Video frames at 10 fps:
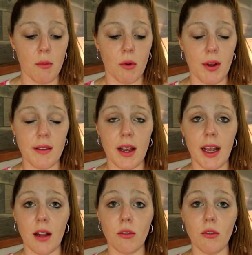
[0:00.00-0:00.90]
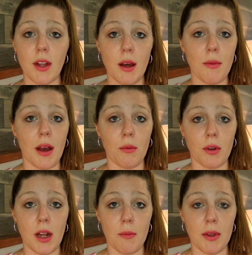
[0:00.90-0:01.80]
But once I get through them, I
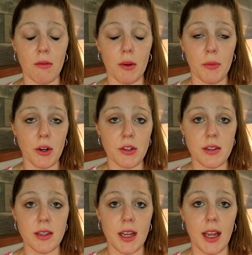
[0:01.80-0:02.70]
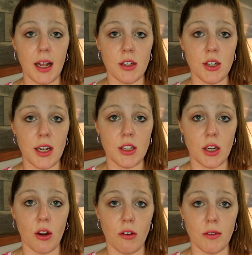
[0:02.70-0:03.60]
will not be repurchasing and
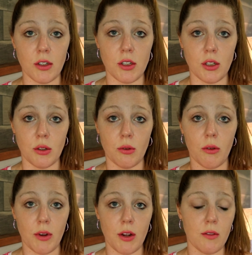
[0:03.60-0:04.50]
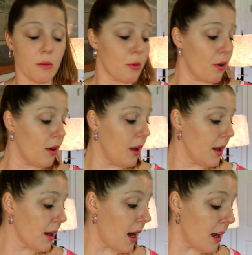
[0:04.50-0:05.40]
changing over to reusable
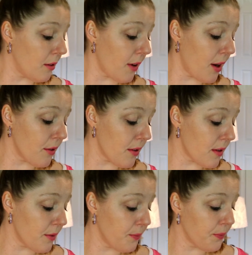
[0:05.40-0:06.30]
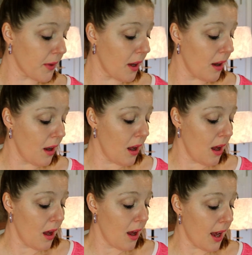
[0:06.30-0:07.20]
cotton rounds
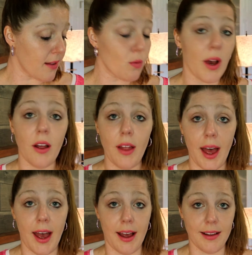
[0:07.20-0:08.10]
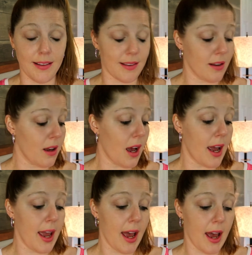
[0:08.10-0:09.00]
as well as
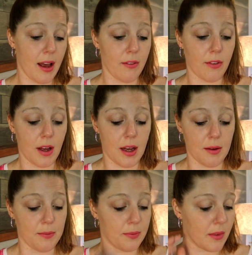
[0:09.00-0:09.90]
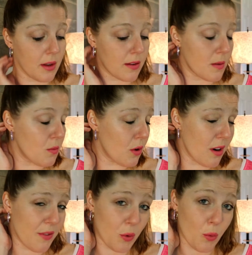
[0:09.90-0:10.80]
I have um, some more
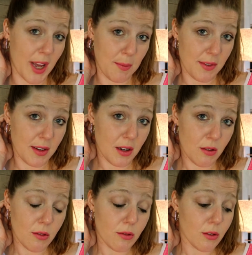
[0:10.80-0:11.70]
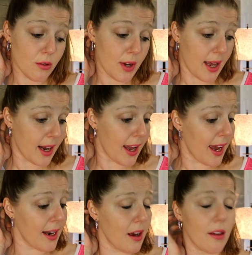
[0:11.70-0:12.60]
of the wipes to go through and I
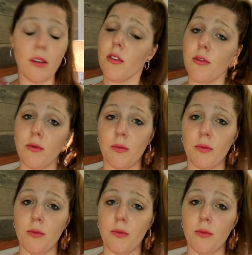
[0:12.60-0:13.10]
had other